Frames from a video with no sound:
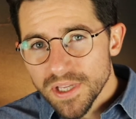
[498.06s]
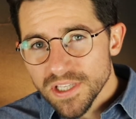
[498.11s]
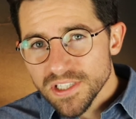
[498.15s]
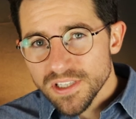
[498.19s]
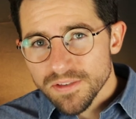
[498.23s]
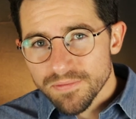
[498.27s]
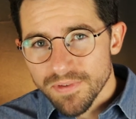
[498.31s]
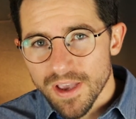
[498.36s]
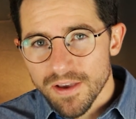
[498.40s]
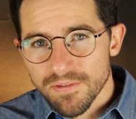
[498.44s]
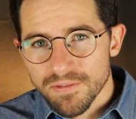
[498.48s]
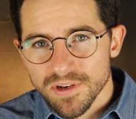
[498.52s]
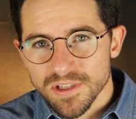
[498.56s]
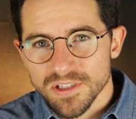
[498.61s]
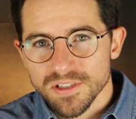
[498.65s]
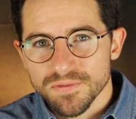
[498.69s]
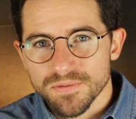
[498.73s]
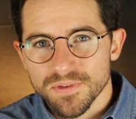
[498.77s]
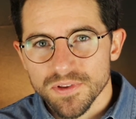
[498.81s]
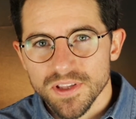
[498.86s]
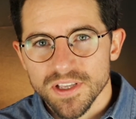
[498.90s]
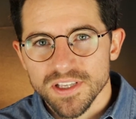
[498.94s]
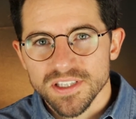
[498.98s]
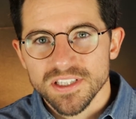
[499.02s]
piece of evidence
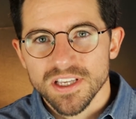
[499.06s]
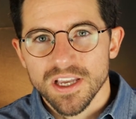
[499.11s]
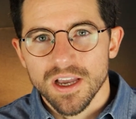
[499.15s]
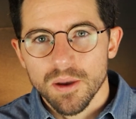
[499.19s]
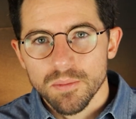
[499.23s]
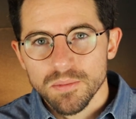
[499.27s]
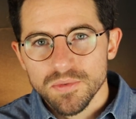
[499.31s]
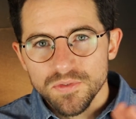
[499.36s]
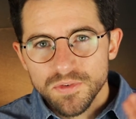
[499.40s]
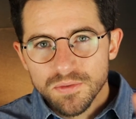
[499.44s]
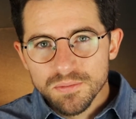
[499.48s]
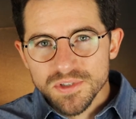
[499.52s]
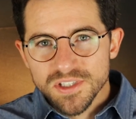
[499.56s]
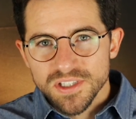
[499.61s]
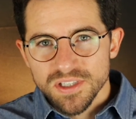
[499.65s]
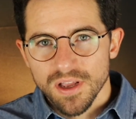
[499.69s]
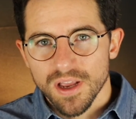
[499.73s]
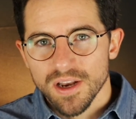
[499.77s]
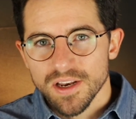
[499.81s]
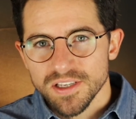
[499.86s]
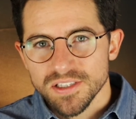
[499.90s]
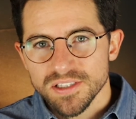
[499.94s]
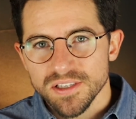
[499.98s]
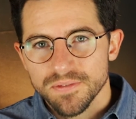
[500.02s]
for this comes from
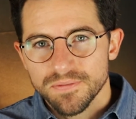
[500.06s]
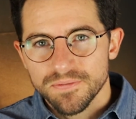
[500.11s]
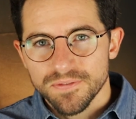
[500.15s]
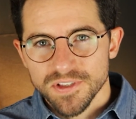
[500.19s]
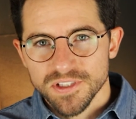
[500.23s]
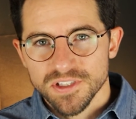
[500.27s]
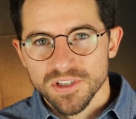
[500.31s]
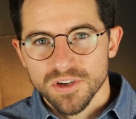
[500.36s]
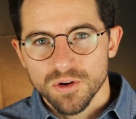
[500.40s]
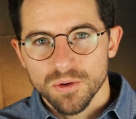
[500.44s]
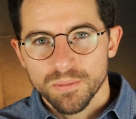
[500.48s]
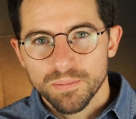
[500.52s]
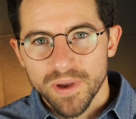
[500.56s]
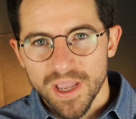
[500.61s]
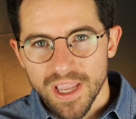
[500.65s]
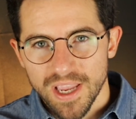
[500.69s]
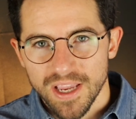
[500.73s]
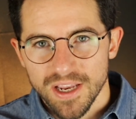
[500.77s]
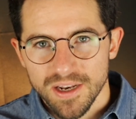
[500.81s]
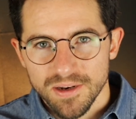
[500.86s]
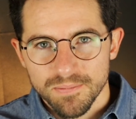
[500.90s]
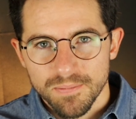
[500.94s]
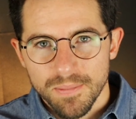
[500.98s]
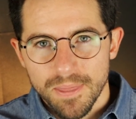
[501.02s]
studies of physical
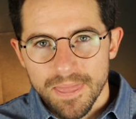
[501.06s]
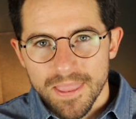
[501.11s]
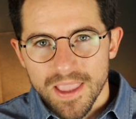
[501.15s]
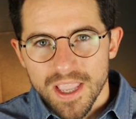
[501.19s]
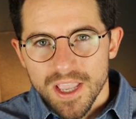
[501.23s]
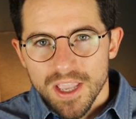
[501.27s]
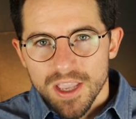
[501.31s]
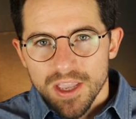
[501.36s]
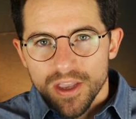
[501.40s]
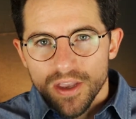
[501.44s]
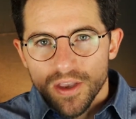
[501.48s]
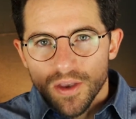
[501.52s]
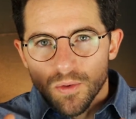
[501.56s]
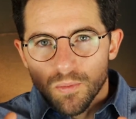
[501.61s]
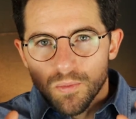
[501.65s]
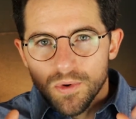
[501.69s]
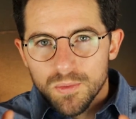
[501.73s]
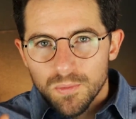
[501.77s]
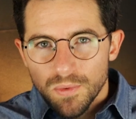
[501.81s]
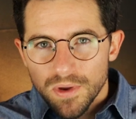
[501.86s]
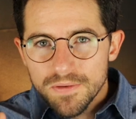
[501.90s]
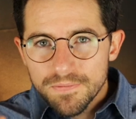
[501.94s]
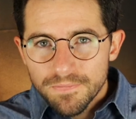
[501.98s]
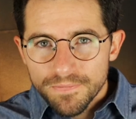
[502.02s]
pain.
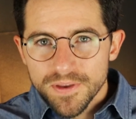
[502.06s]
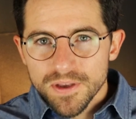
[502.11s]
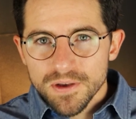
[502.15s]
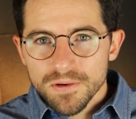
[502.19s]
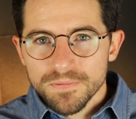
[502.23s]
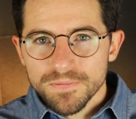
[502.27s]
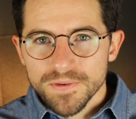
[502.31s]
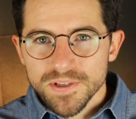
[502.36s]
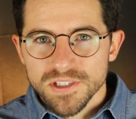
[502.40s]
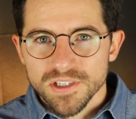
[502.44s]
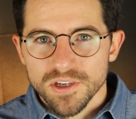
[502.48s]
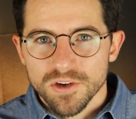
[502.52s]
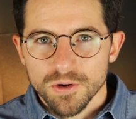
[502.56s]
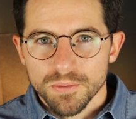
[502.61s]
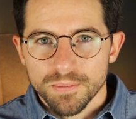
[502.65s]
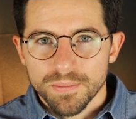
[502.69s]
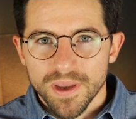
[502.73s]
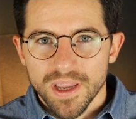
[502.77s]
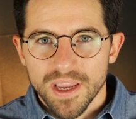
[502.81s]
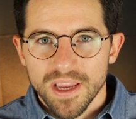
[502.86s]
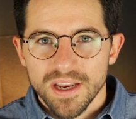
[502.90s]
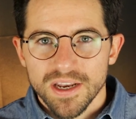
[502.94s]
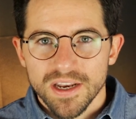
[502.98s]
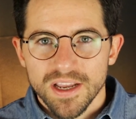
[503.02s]
When we feel physical
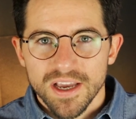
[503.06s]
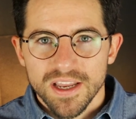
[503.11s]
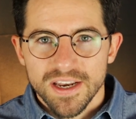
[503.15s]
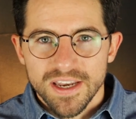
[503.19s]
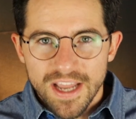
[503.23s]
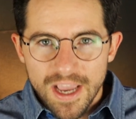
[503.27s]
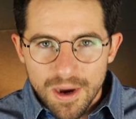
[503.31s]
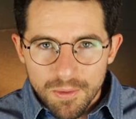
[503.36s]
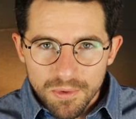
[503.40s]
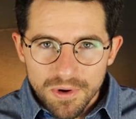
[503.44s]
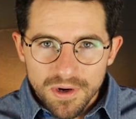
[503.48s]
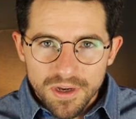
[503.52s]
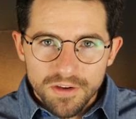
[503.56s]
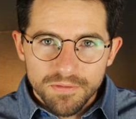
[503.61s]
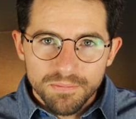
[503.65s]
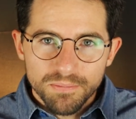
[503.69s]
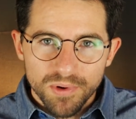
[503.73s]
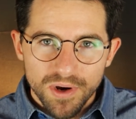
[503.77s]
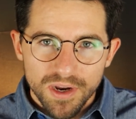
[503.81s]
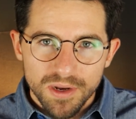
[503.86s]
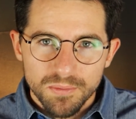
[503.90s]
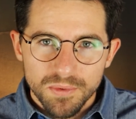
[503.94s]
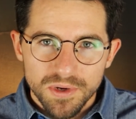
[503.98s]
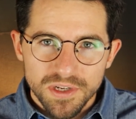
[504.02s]
pain, a network of
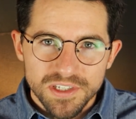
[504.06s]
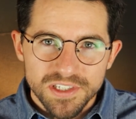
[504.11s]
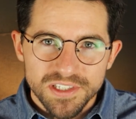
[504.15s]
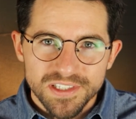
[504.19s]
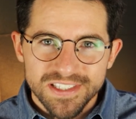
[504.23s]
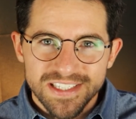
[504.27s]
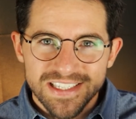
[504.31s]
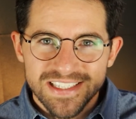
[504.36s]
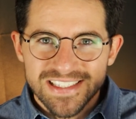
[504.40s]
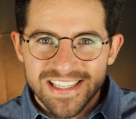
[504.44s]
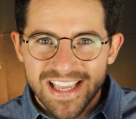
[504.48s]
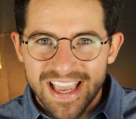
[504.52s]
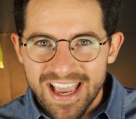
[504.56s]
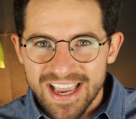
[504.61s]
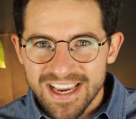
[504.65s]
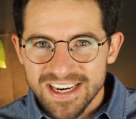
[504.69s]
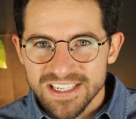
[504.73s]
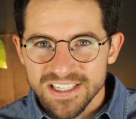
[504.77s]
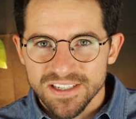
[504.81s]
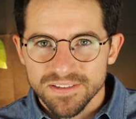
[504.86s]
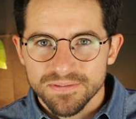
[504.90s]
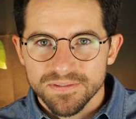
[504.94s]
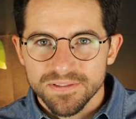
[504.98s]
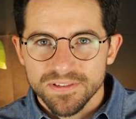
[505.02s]
brain regions is
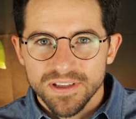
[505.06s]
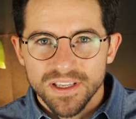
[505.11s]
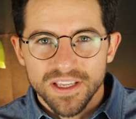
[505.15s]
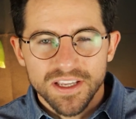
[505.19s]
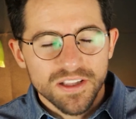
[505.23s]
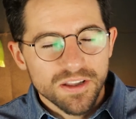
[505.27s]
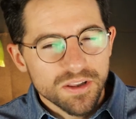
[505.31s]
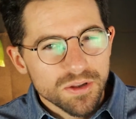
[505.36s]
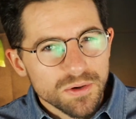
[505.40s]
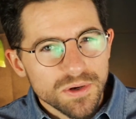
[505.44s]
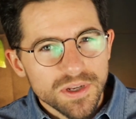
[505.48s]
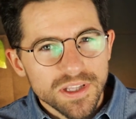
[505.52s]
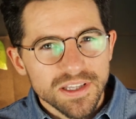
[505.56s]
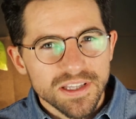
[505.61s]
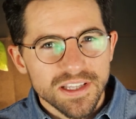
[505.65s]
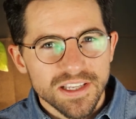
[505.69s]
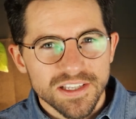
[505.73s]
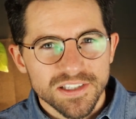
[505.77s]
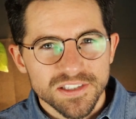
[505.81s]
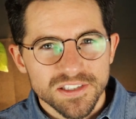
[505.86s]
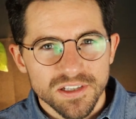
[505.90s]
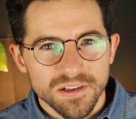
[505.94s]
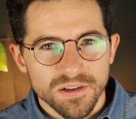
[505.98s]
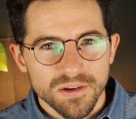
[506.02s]
active, including the
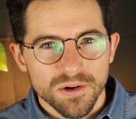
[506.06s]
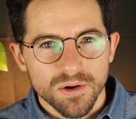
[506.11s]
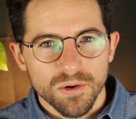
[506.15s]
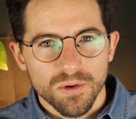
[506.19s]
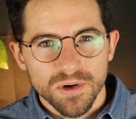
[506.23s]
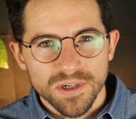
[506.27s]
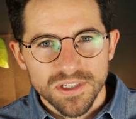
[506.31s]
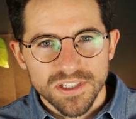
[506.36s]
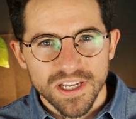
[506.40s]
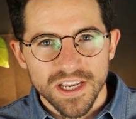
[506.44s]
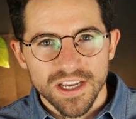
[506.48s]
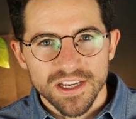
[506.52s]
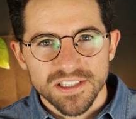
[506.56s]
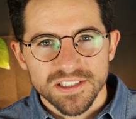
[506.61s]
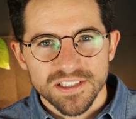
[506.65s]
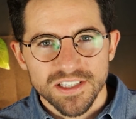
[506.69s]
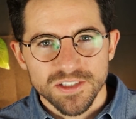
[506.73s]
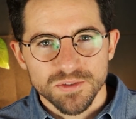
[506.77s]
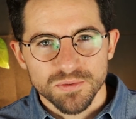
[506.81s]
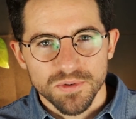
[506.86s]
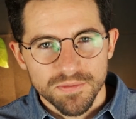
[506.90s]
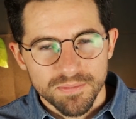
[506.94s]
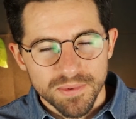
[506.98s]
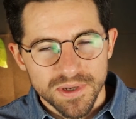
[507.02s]
insular cortex,
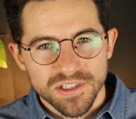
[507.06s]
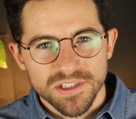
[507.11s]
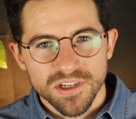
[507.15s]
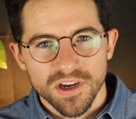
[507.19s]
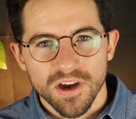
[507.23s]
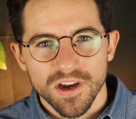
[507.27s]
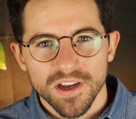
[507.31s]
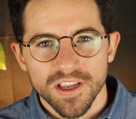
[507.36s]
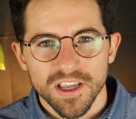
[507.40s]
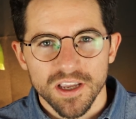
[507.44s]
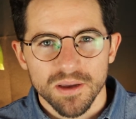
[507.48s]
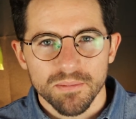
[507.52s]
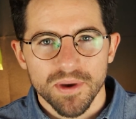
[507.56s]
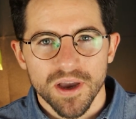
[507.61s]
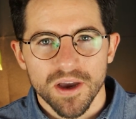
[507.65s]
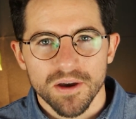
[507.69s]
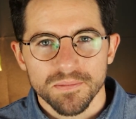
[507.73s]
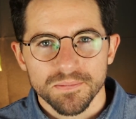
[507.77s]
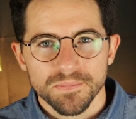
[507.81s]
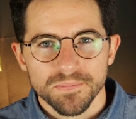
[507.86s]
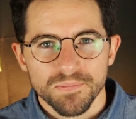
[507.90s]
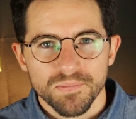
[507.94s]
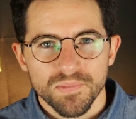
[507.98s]
as we've been talking about.